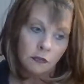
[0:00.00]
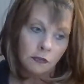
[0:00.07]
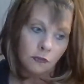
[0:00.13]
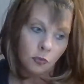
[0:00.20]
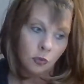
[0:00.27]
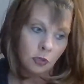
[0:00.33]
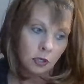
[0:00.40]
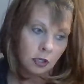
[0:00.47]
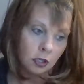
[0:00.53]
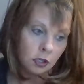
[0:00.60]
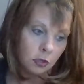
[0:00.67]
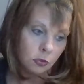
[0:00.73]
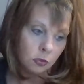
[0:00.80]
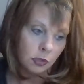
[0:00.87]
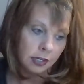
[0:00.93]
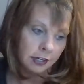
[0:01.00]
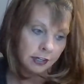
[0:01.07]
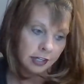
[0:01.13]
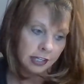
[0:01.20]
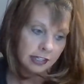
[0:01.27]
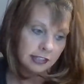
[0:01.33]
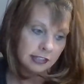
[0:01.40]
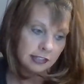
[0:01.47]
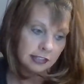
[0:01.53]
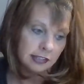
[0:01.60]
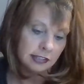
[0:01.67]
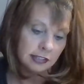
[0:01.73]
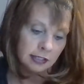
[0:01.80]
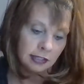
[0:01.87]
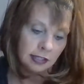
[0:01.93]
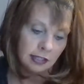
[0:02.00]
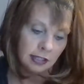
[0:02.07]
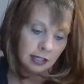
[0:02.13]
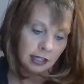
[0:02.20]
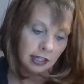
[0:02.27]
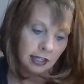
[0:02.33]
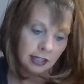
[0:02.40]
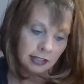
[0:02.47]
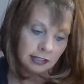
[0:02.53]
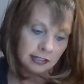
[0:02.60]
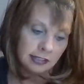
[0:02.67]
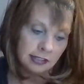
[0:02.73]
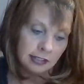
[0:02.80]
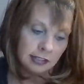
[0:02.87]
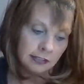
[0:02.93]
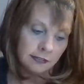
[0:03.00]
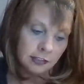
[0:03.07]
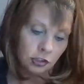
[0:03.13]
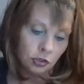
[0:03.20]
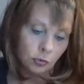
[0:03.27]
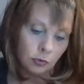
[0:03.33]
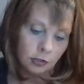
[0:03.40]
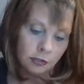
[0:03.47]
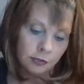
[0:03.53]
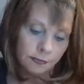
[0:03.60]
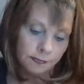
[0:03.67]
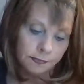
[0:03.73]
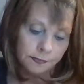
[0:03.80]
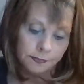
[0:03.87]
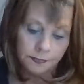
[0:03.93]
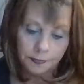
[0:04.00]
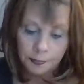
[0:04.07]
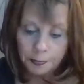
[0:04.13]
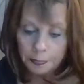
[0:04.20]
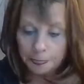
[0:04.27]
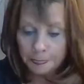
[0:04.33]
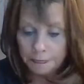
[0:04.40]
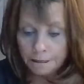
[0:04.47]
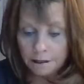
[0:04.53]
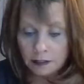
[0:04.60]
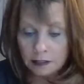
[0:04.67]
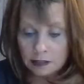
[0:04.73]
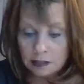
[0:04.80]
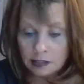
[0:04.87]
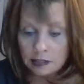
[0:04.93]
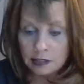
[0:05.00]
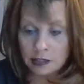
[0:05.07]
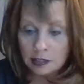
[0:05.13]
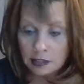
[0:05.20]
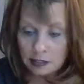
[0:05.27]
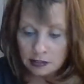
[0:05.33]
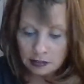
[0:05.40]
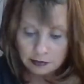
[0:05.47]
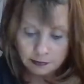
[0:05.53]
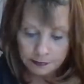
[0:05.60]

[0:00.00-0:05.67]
for Aquarius and this individual? Let's see.